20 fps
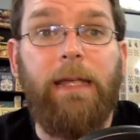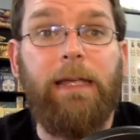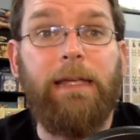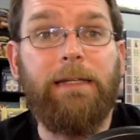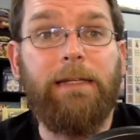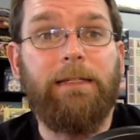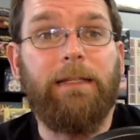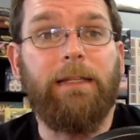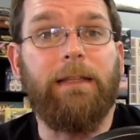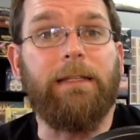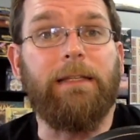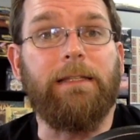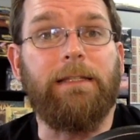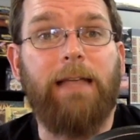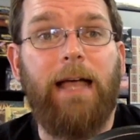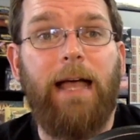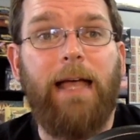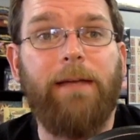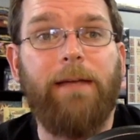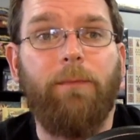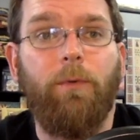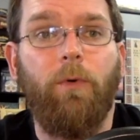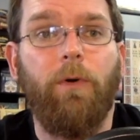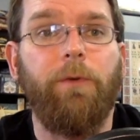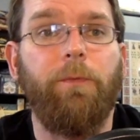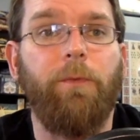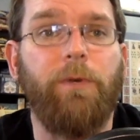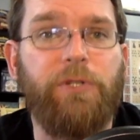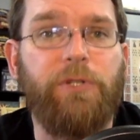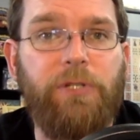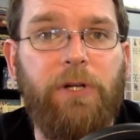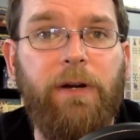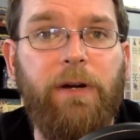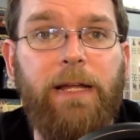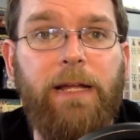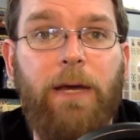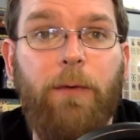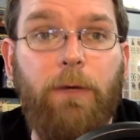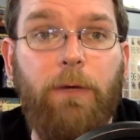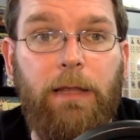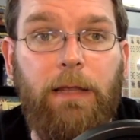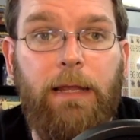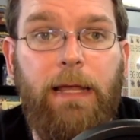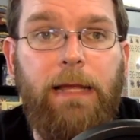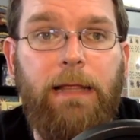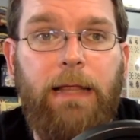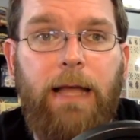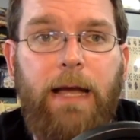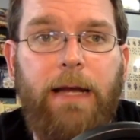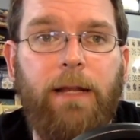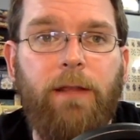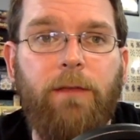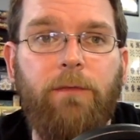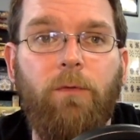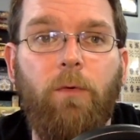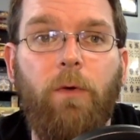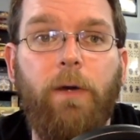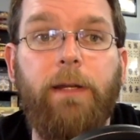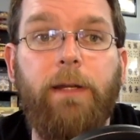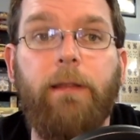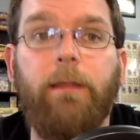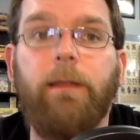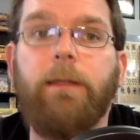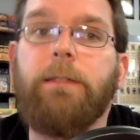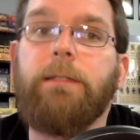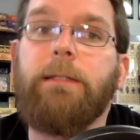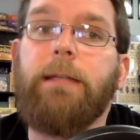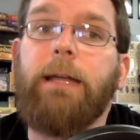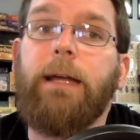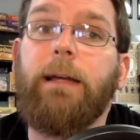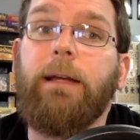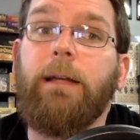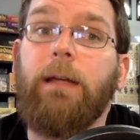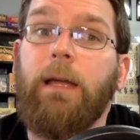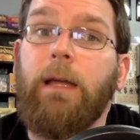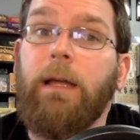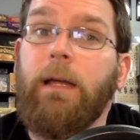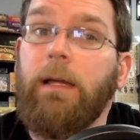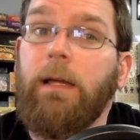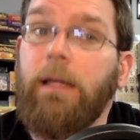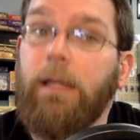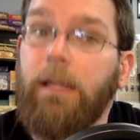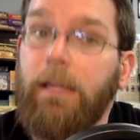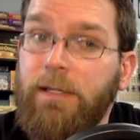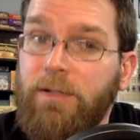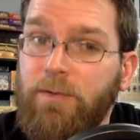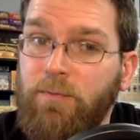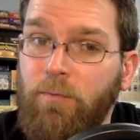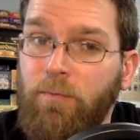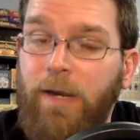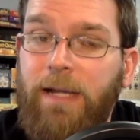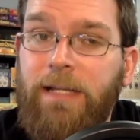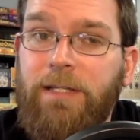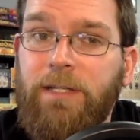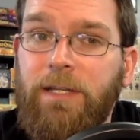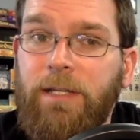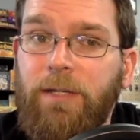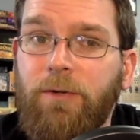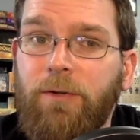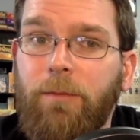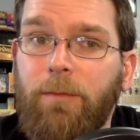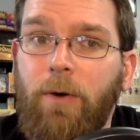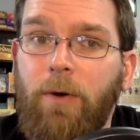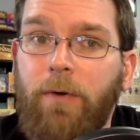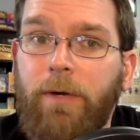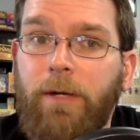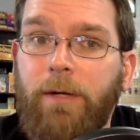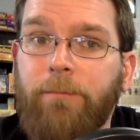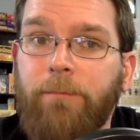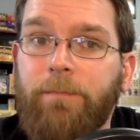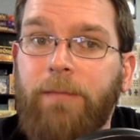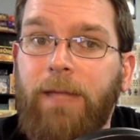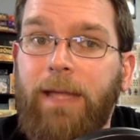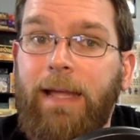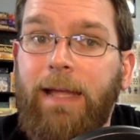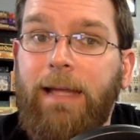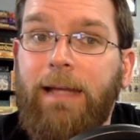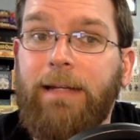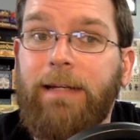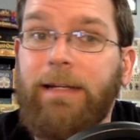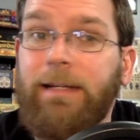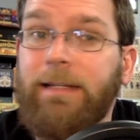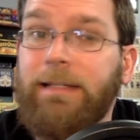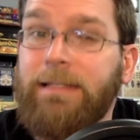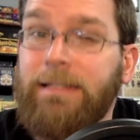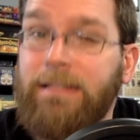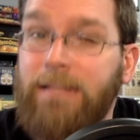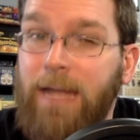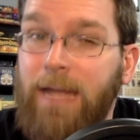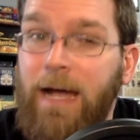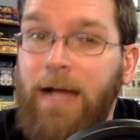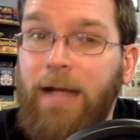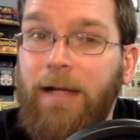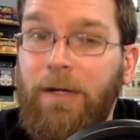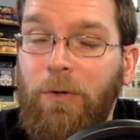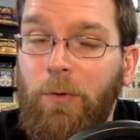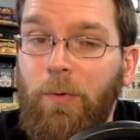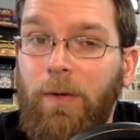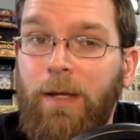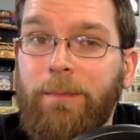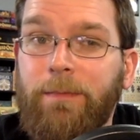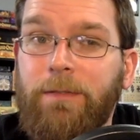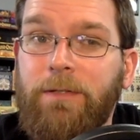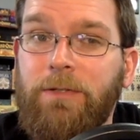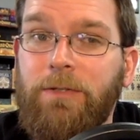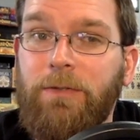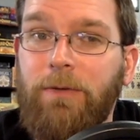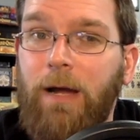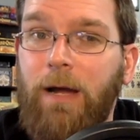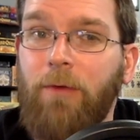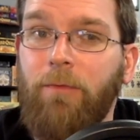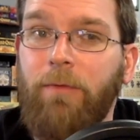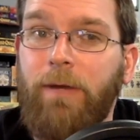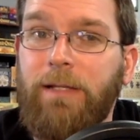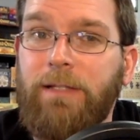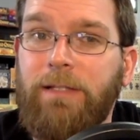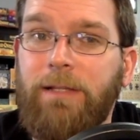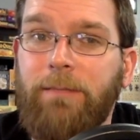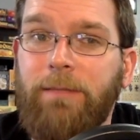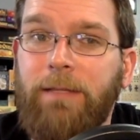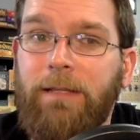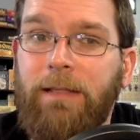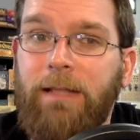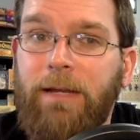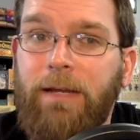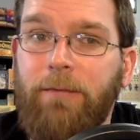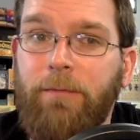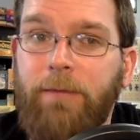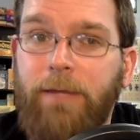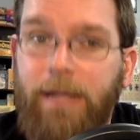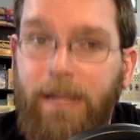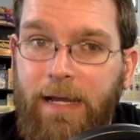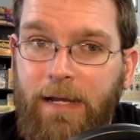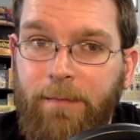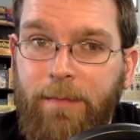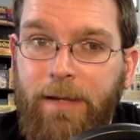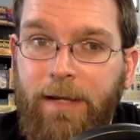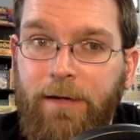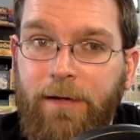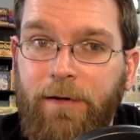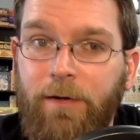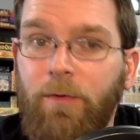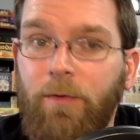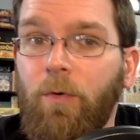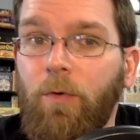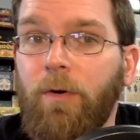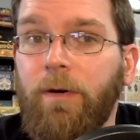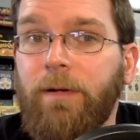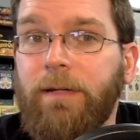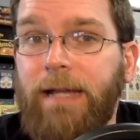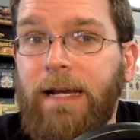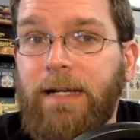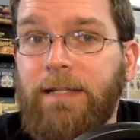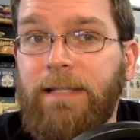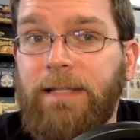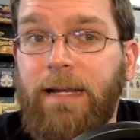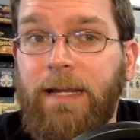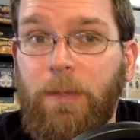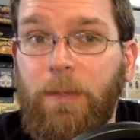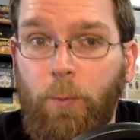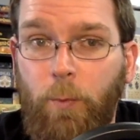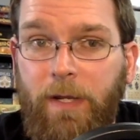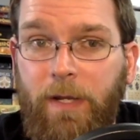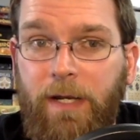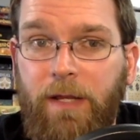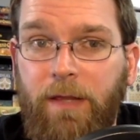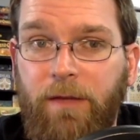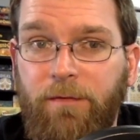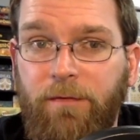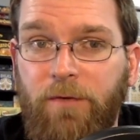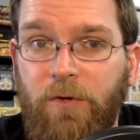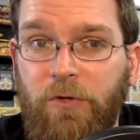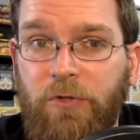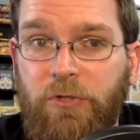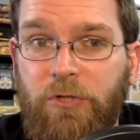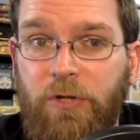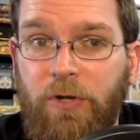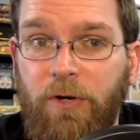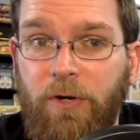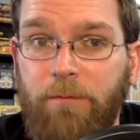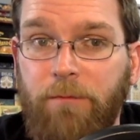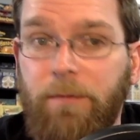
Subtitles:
Into the sideboard, we're starting out with Leyline of the Void. This deck is racing your opponent, and it is not equipped to outrace something like Reanimator or decks that can win on the first turn.